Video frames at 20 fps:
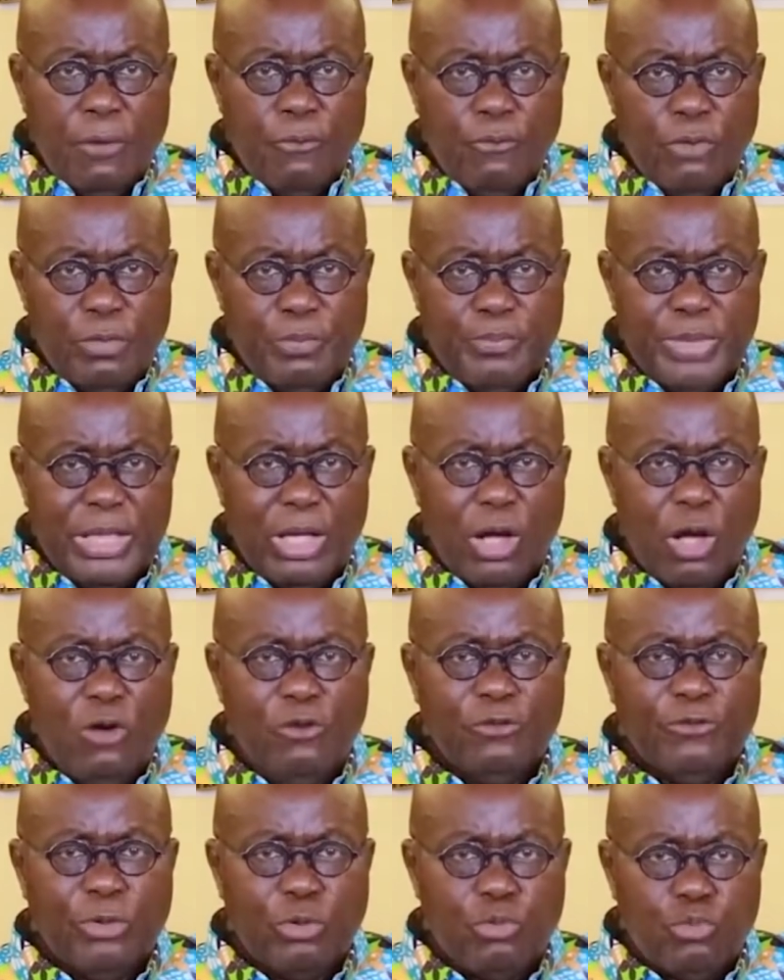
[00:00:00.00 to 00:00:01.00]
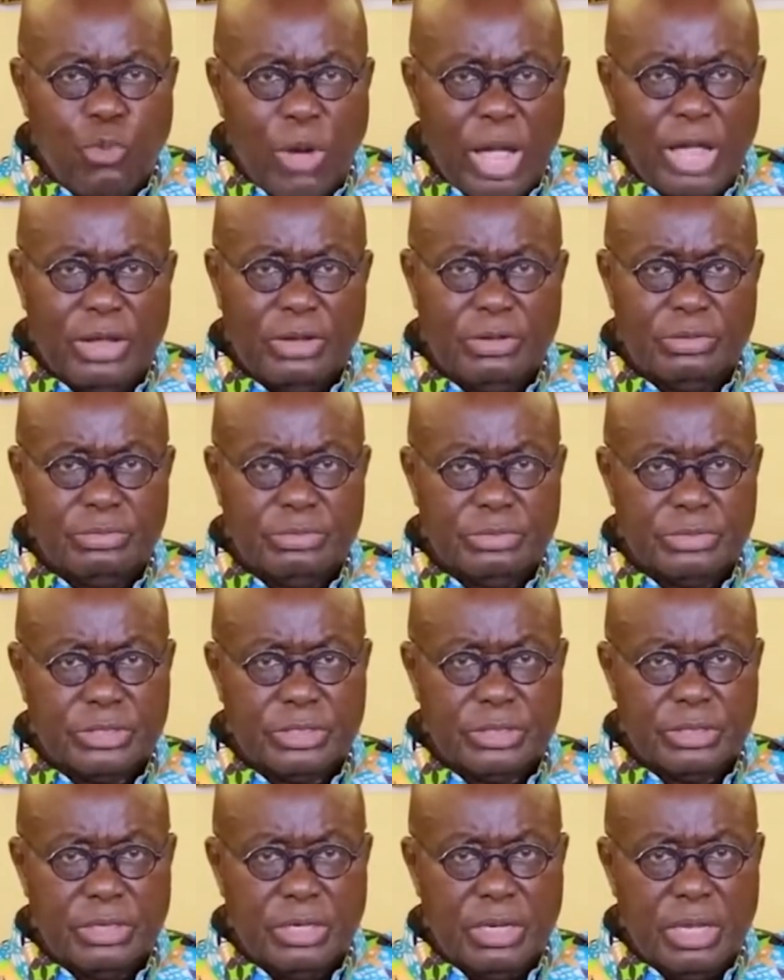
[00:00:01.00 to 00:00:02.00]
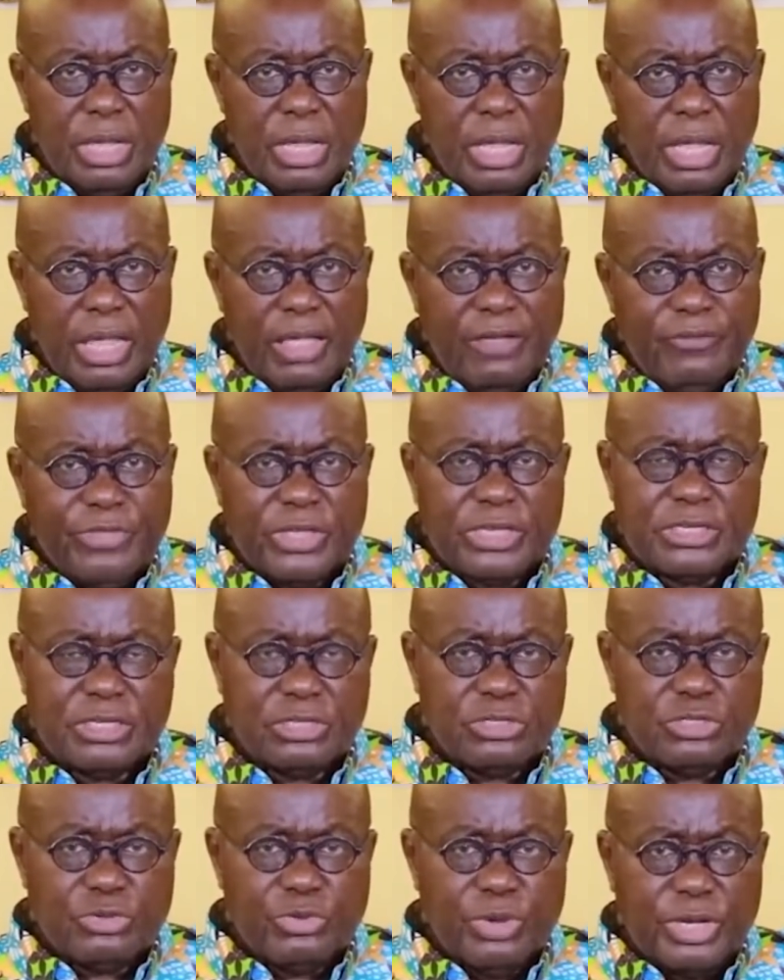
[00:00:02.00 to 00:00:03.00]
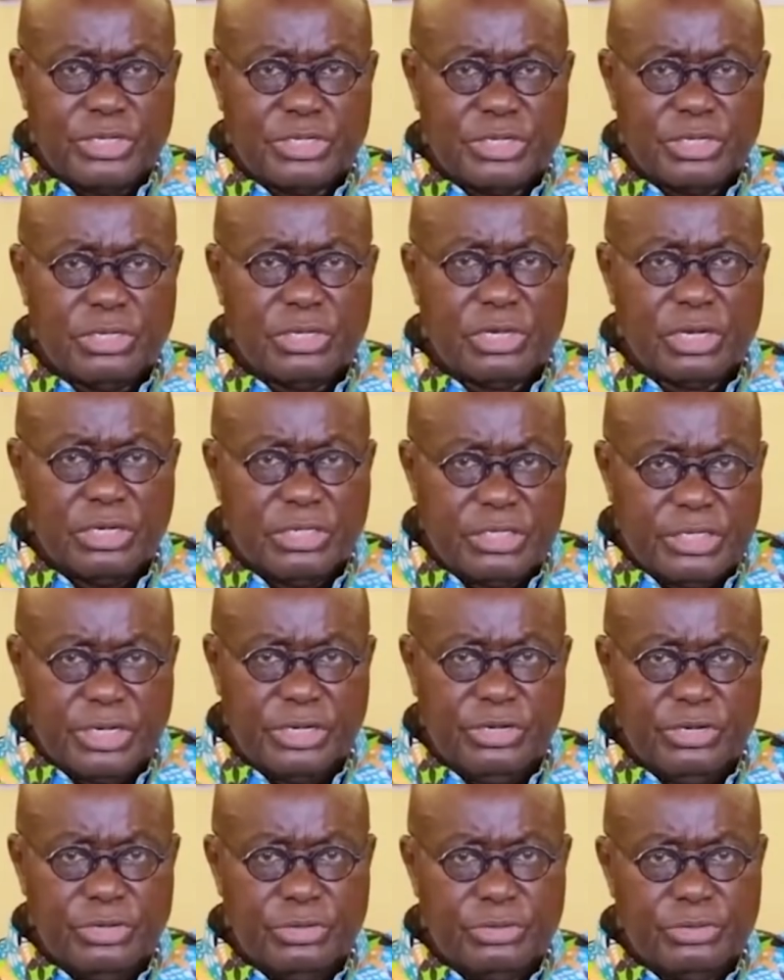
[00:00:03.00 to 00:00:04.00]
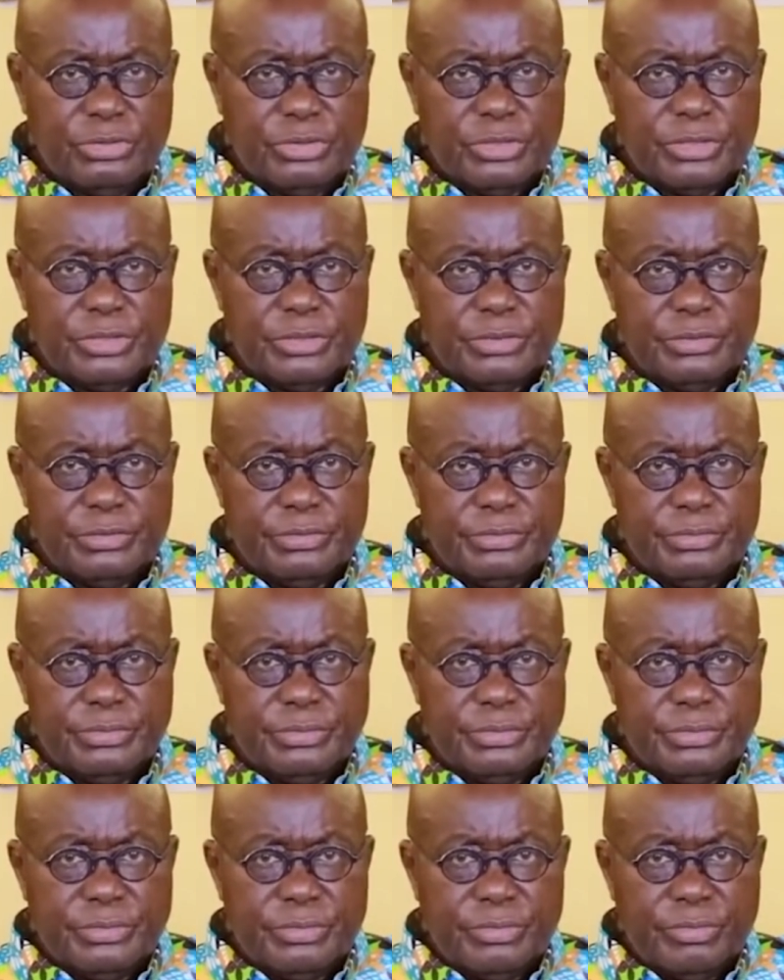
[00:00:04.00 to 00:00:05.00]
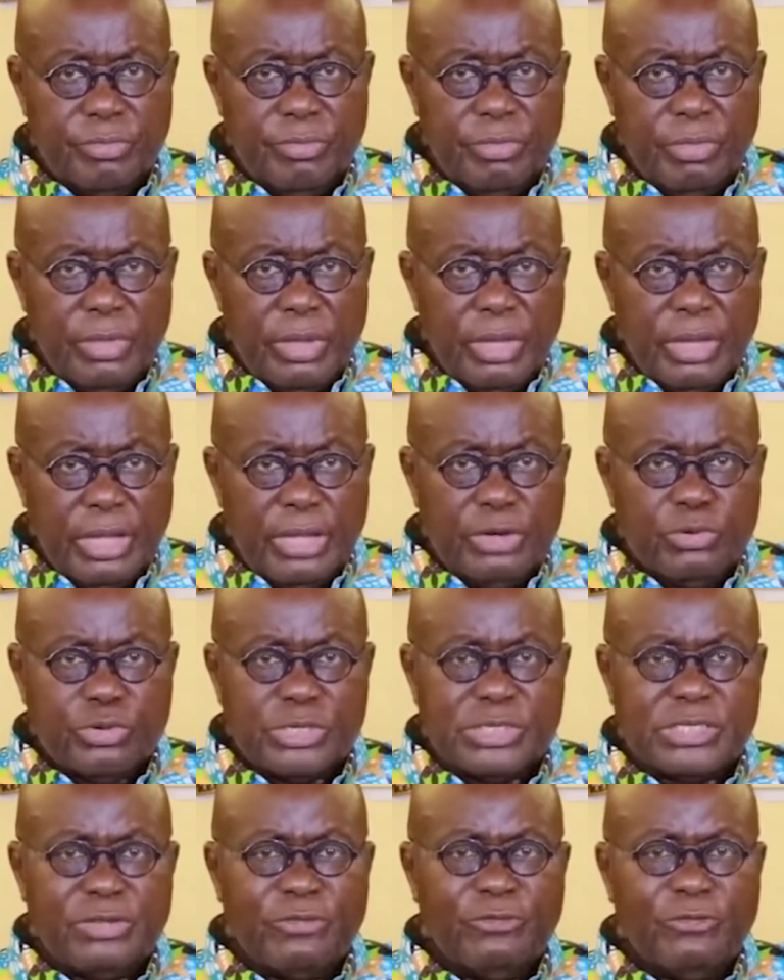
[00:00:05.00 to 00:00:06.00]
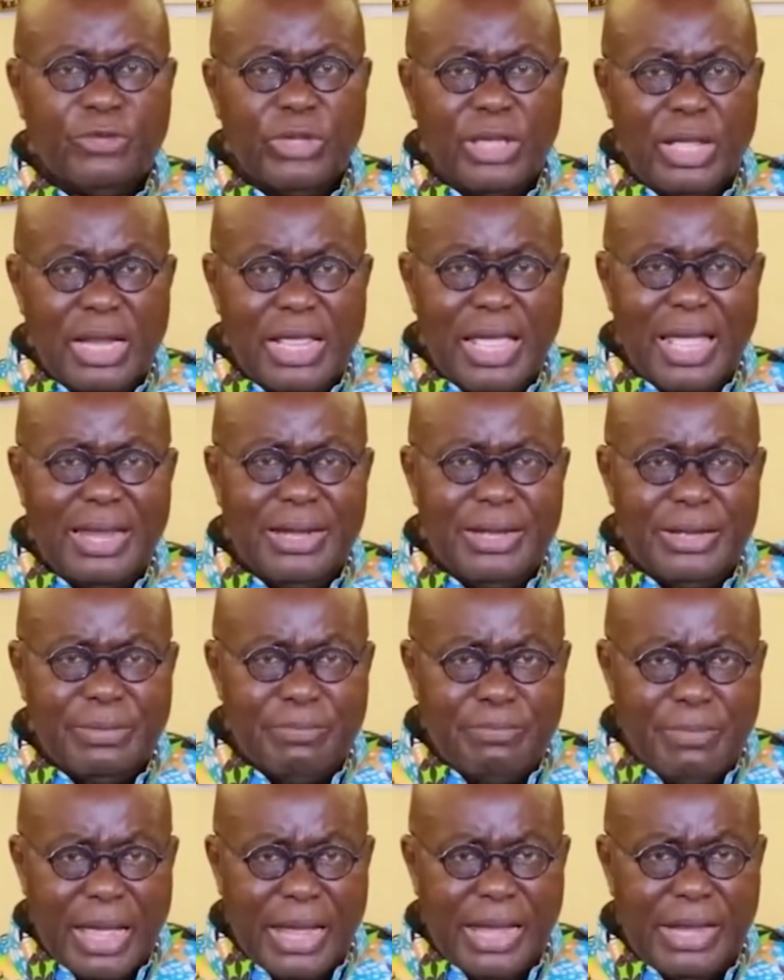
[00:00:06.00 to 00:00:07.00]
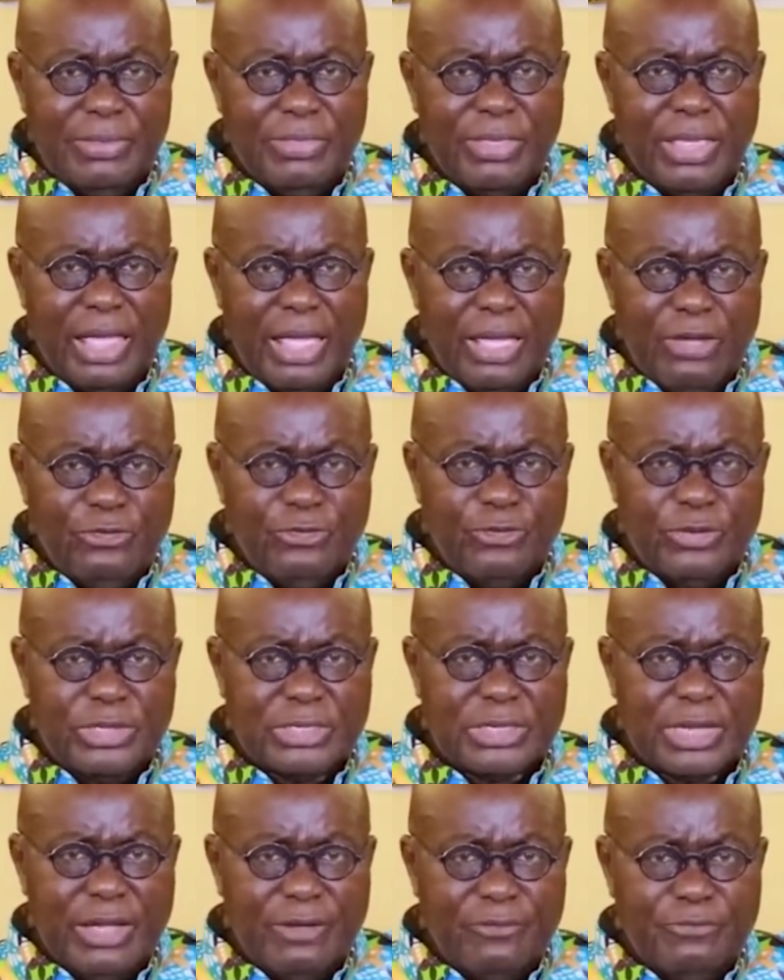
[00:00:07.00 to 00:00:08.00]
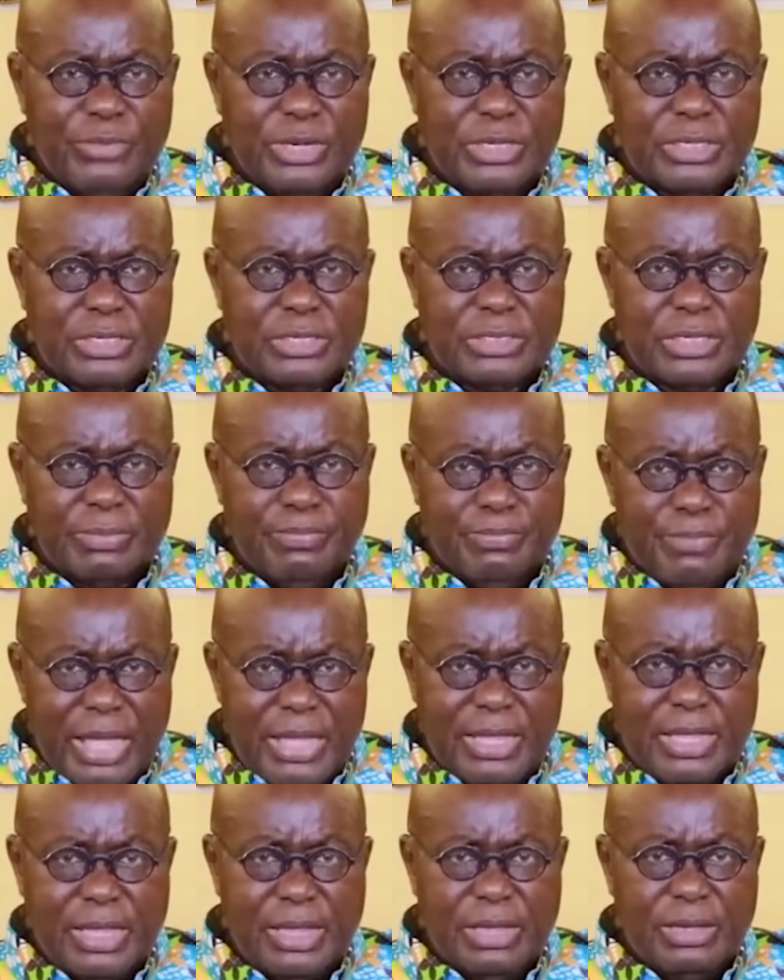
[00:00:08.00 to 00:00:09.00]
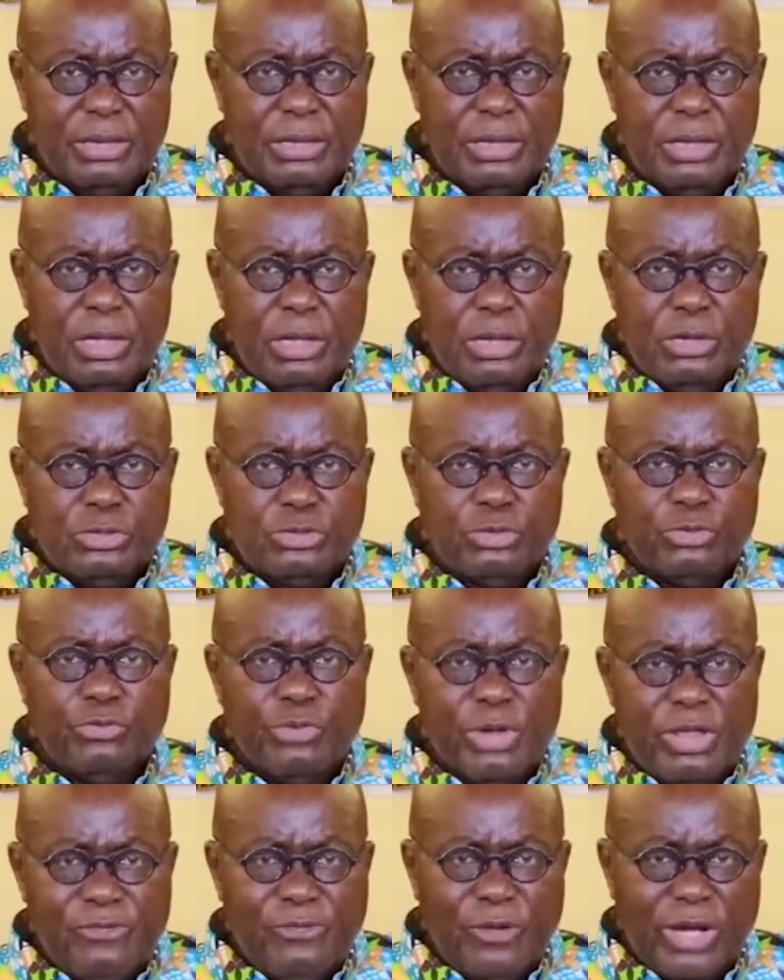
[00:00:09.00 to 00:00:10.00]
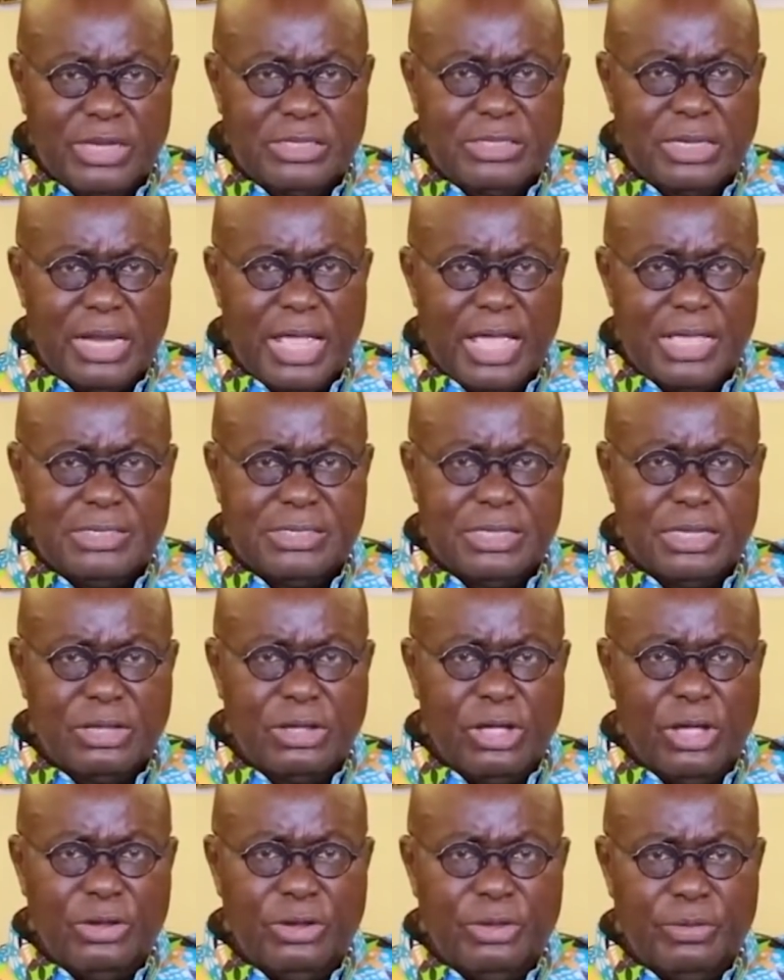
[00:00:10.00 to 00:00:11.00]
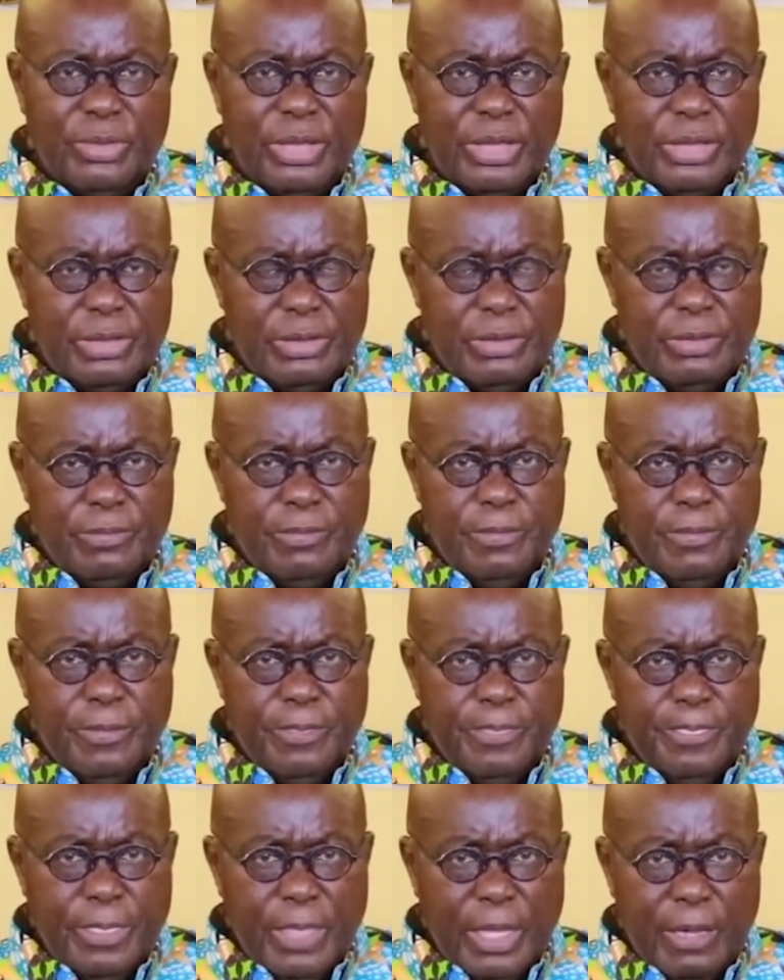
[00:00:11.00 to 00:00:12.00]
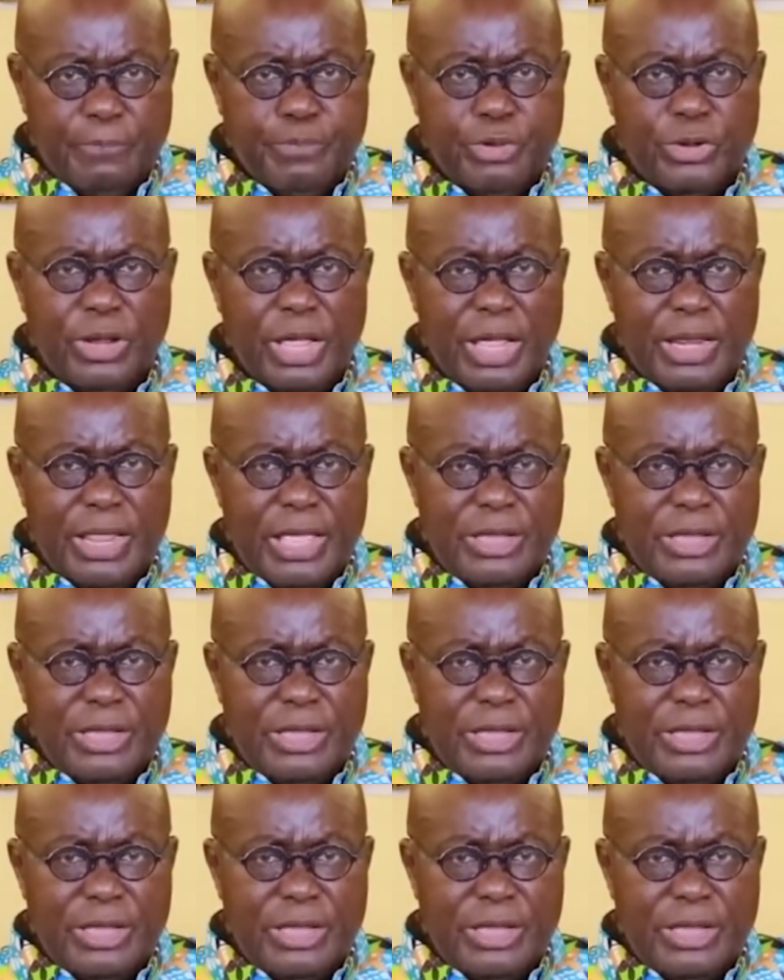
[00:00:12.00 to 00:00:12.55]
will be overwhelmed if the situation continues. It will severely undermine the efforts government is making to revitalize the economy and put our